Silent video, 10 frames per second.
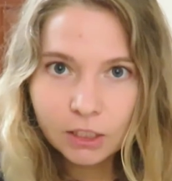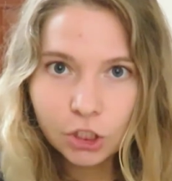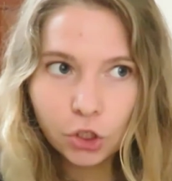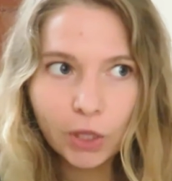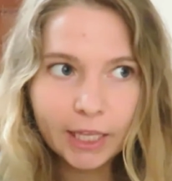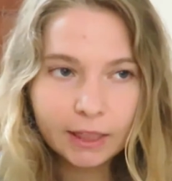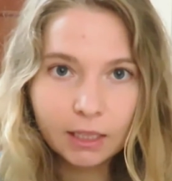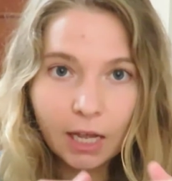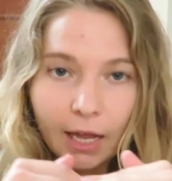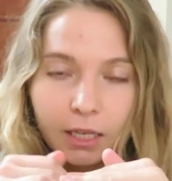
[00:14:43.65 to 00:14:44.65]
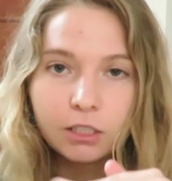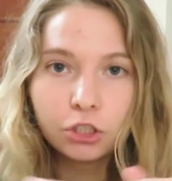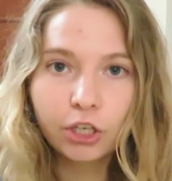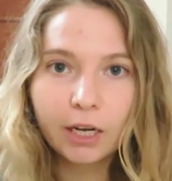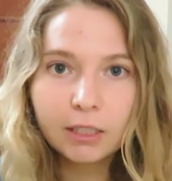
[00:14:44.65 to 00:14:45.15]
So like they'll cut it
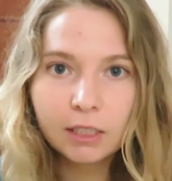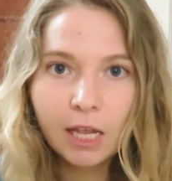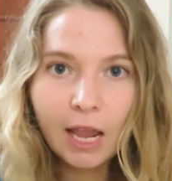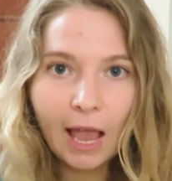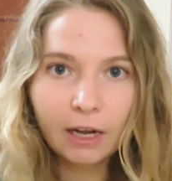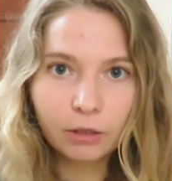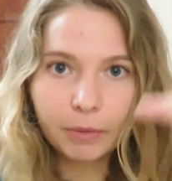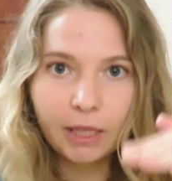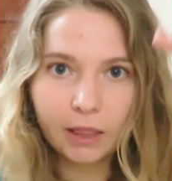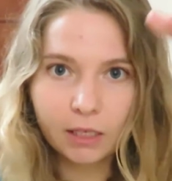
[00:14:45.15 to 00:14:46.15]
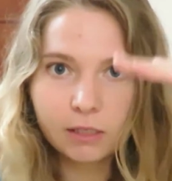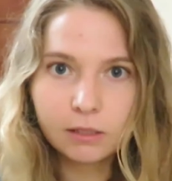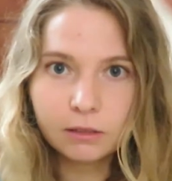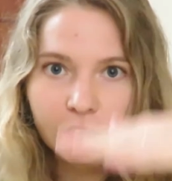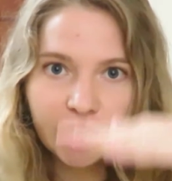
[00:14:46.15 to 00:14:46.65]
straight and it'll be like
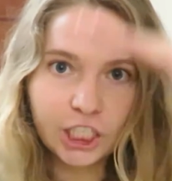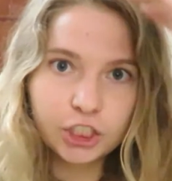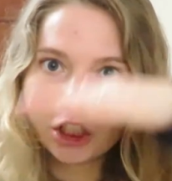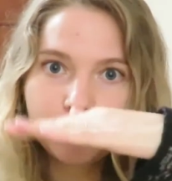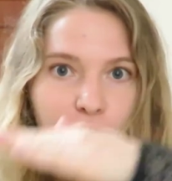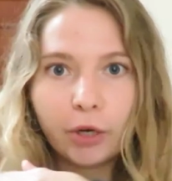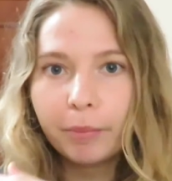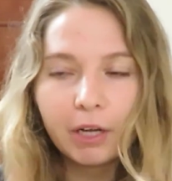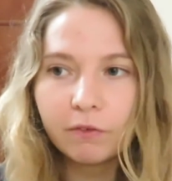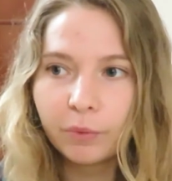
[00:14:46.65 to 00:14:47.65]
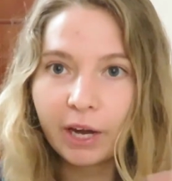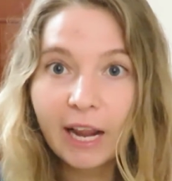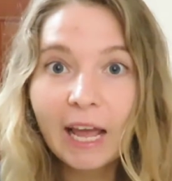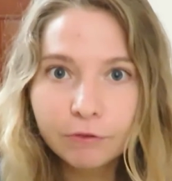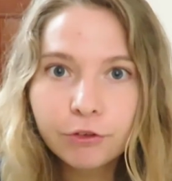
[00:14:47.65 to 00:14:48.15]
this. it'll just be jumping everywhere
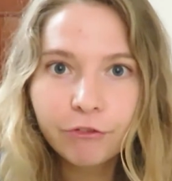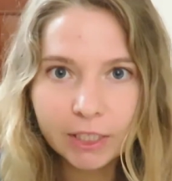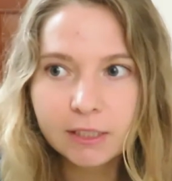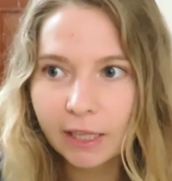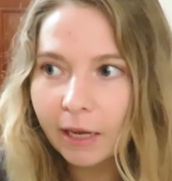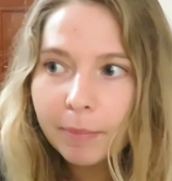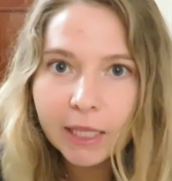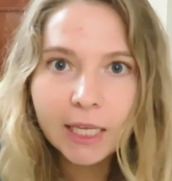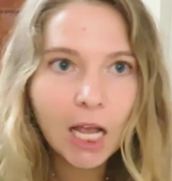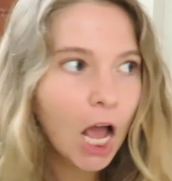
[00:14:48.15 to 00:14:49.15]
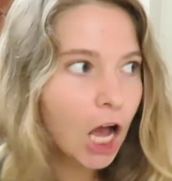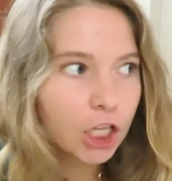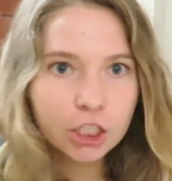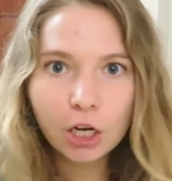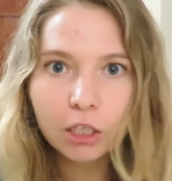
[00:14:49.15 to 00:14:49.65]
and I have to fix it. Like I paid like
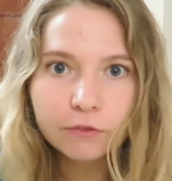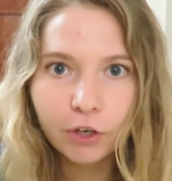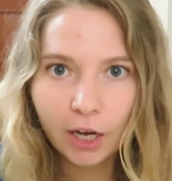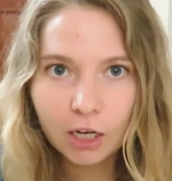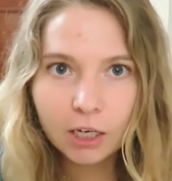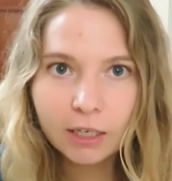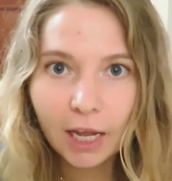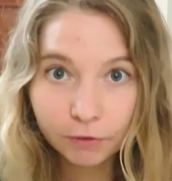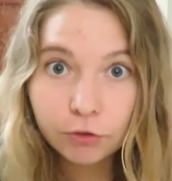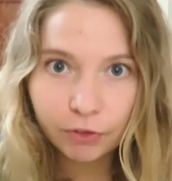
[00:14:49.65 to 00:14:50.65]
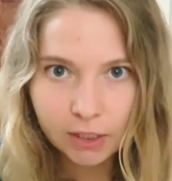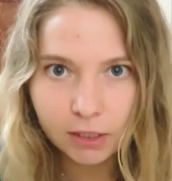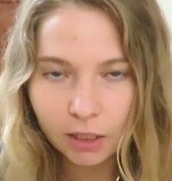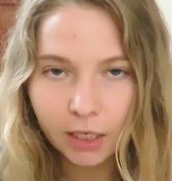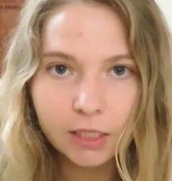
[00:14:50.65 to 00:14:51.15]
$100 for a haircut and I have to
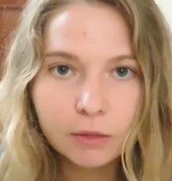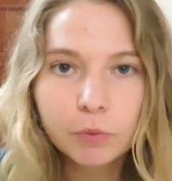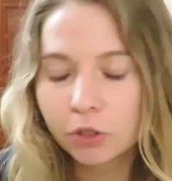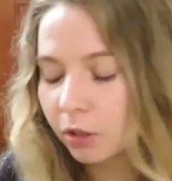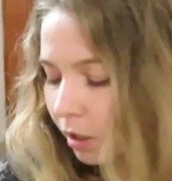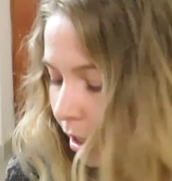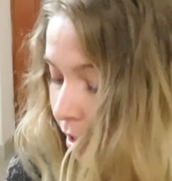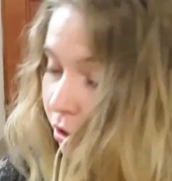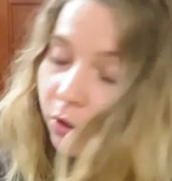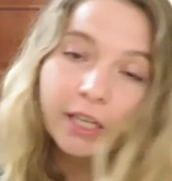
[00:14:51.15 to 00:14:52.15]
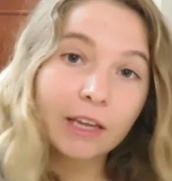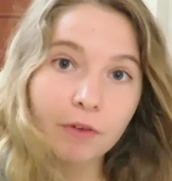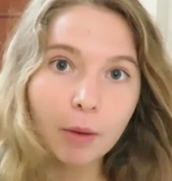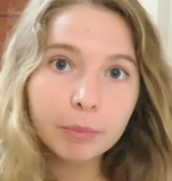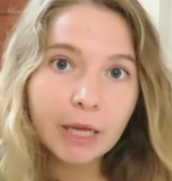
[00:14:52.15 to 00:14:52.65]
fix it. Like it's absurd. So I
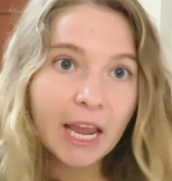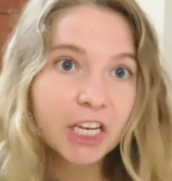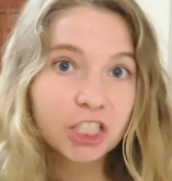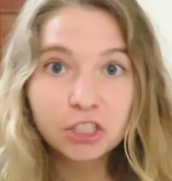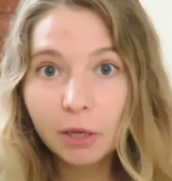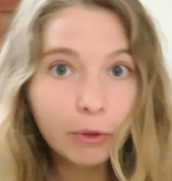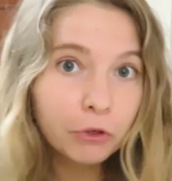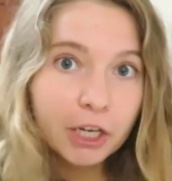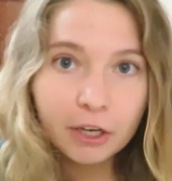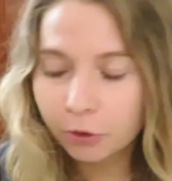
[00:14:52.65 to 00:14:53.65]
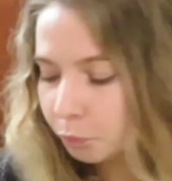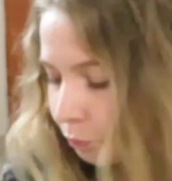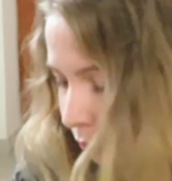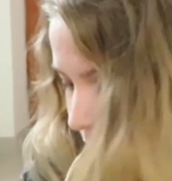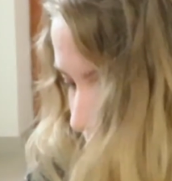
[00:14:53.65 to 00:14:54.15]
gave up and I just cut my own hair now.
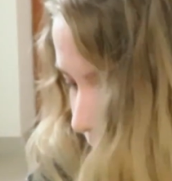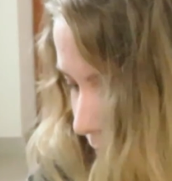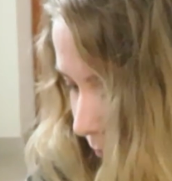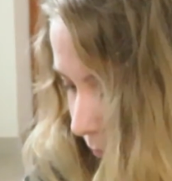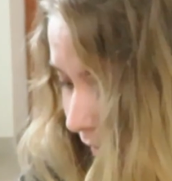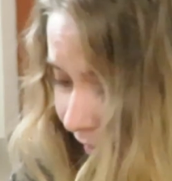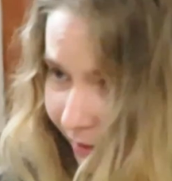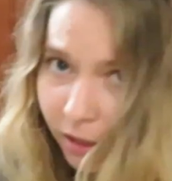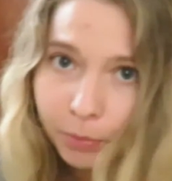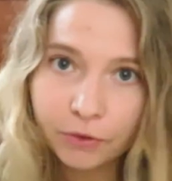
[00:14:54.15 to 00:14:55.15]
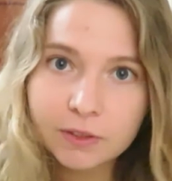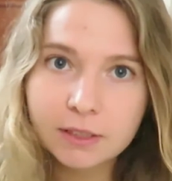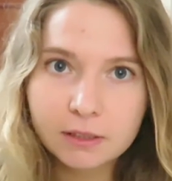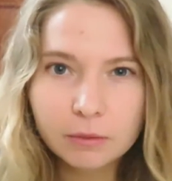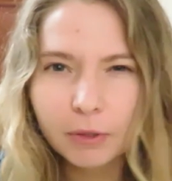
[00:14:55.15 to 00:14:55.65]
It's not a perfect
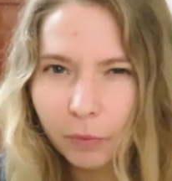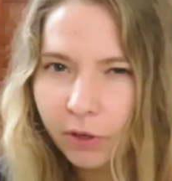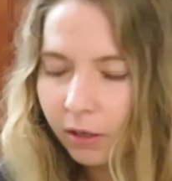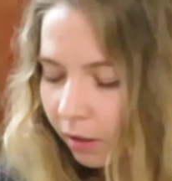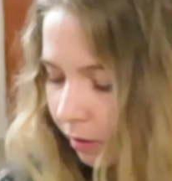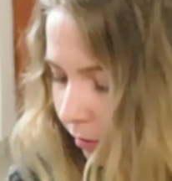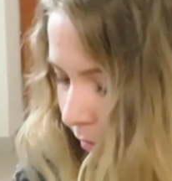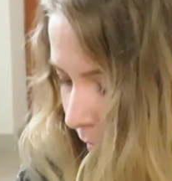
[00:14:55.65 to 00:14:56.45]
system, but I'm working on it.